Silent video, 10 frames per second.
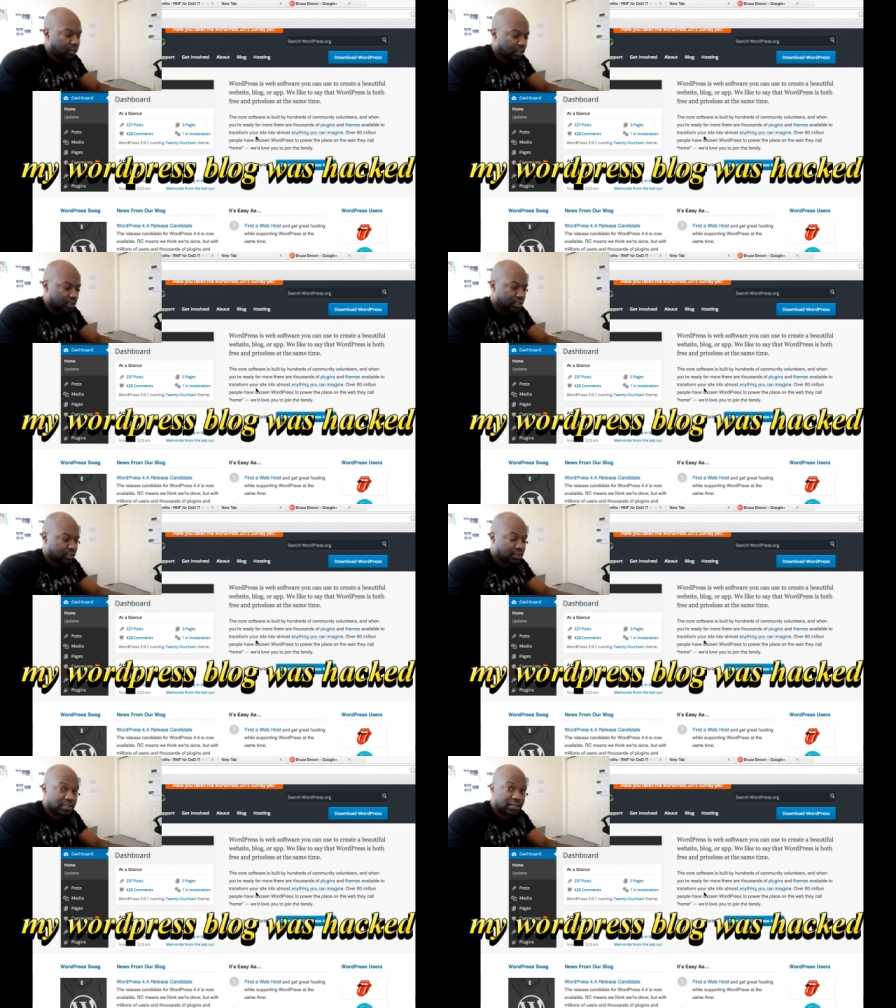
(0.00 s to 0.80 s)

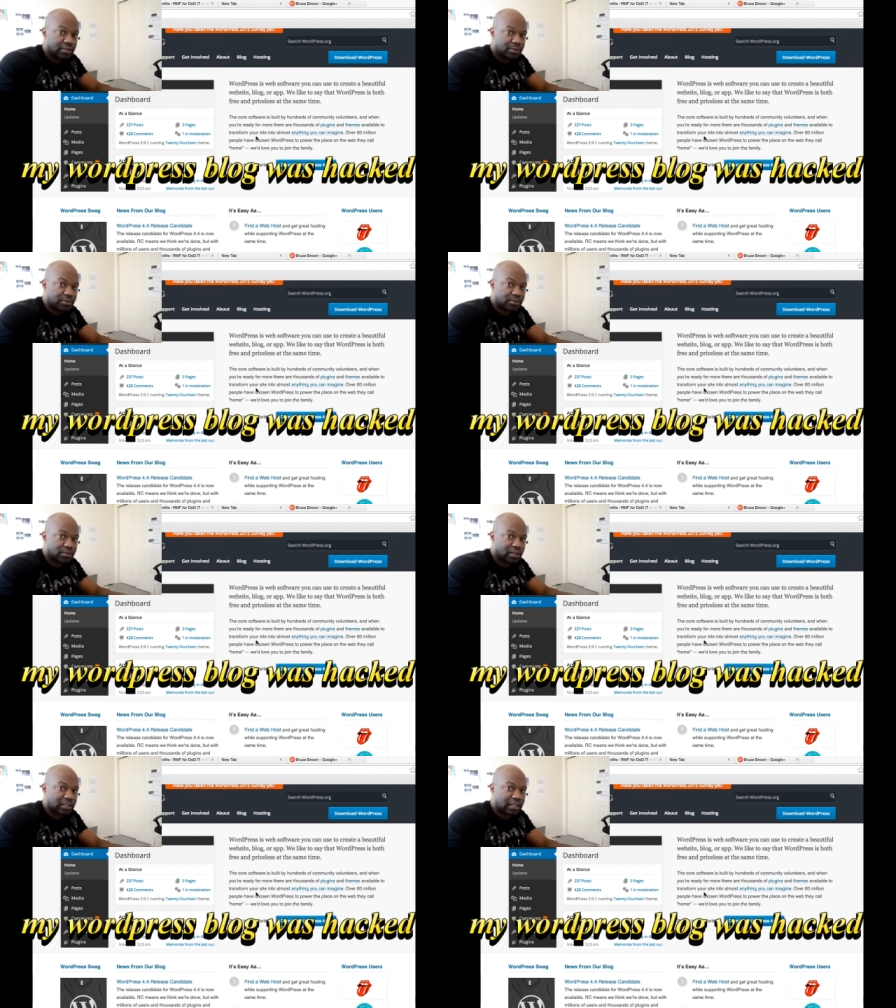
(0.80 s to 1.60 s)
uh, to use
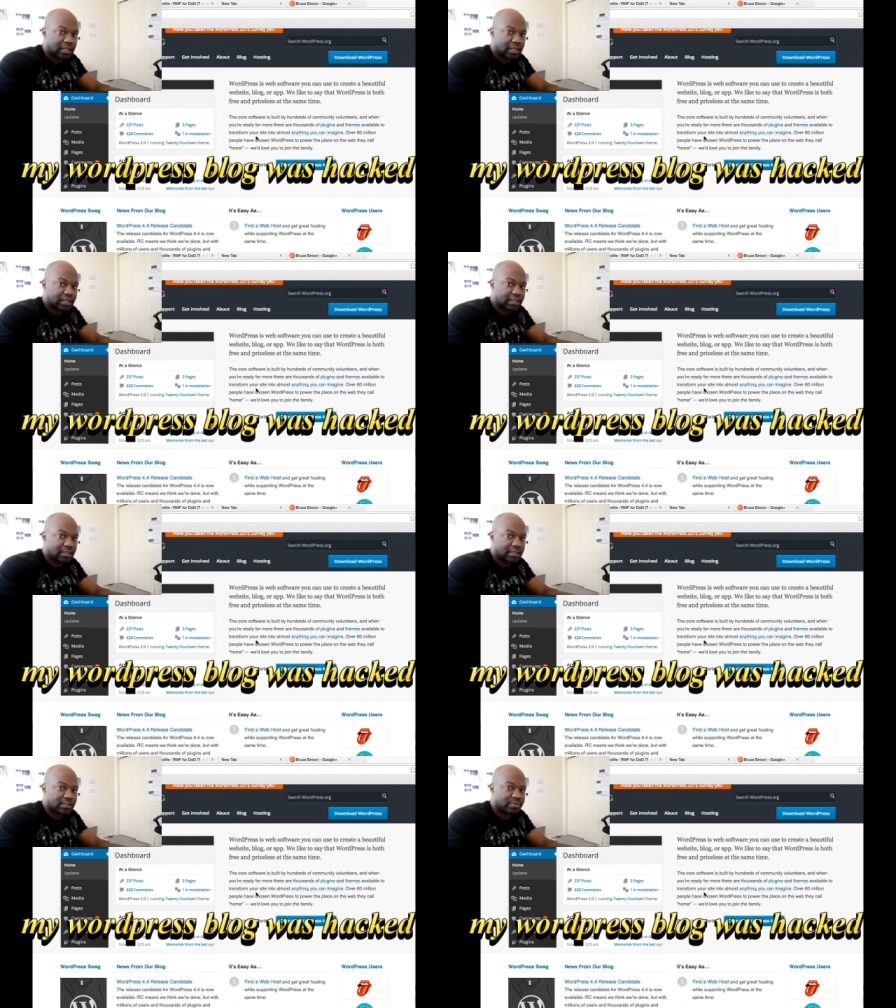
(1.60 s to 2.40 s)
online
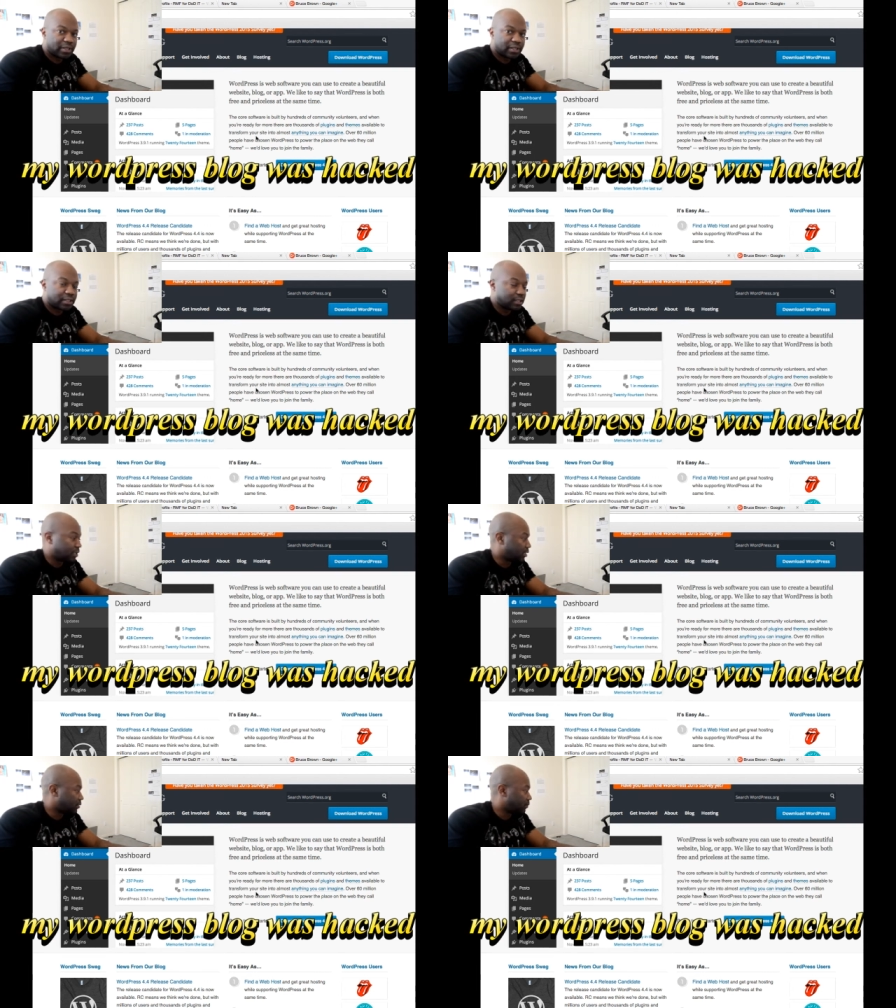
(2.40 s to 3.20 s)
has been
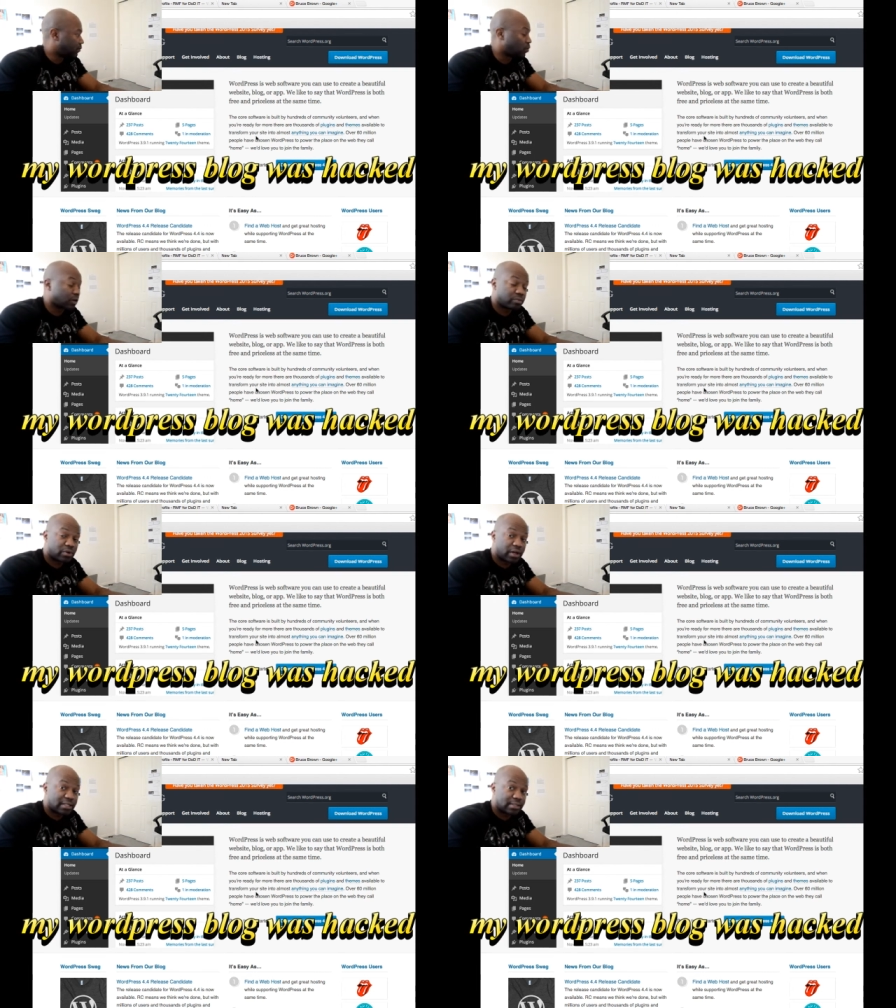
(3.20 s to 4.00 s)
uh,
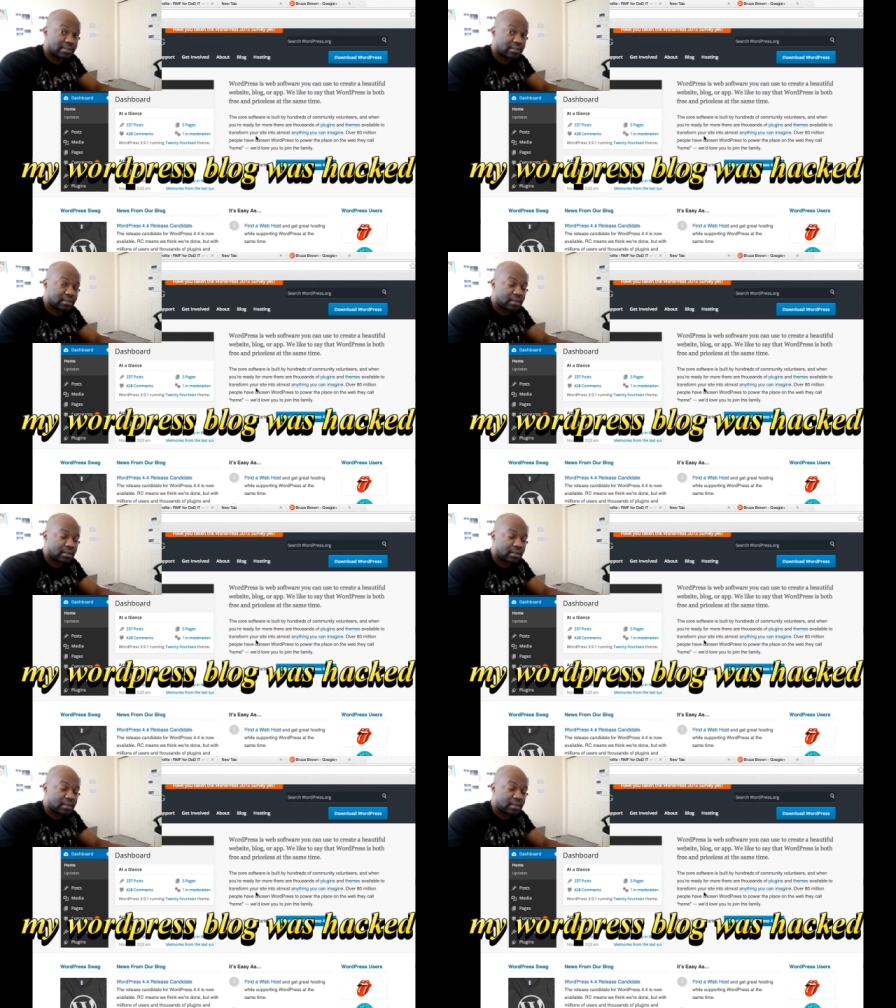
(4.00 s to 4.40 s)
WordPress.